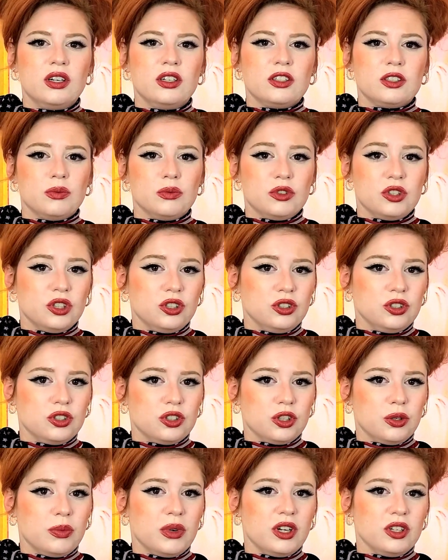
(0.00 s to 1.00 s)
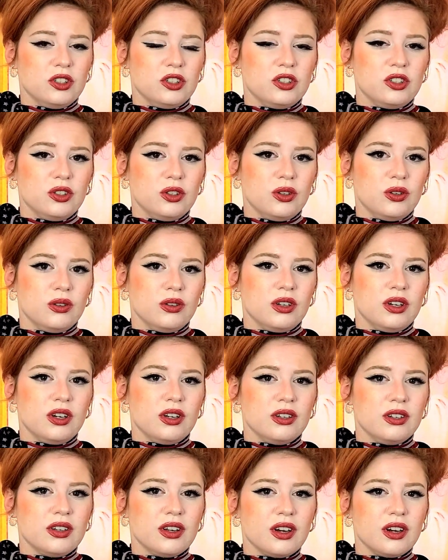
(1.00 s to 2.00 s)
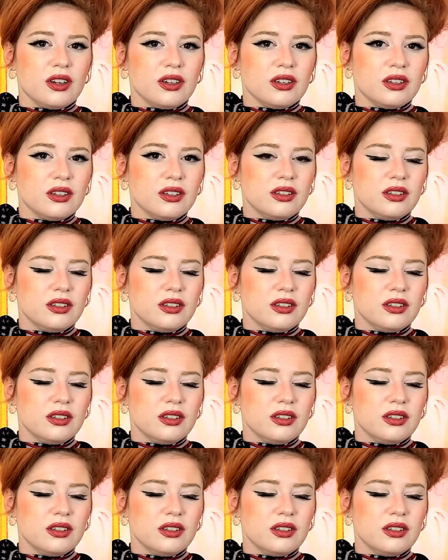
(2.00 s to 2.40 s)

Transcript: some changes are made soon and that